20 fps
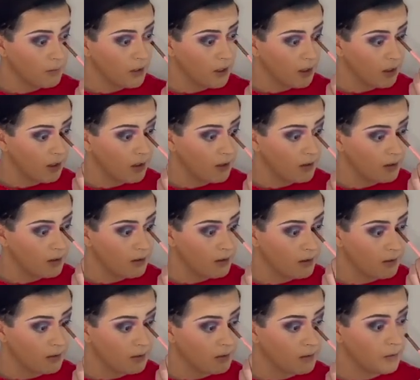here
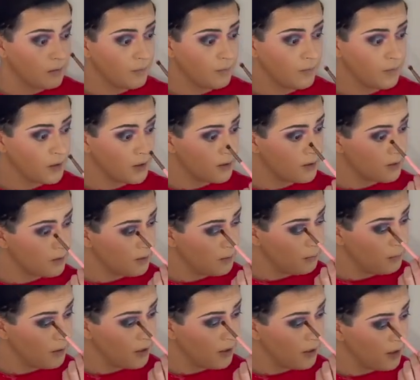too, just to
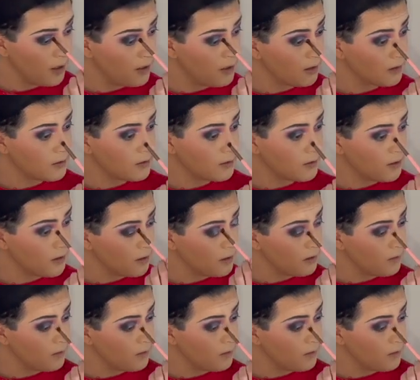be extra.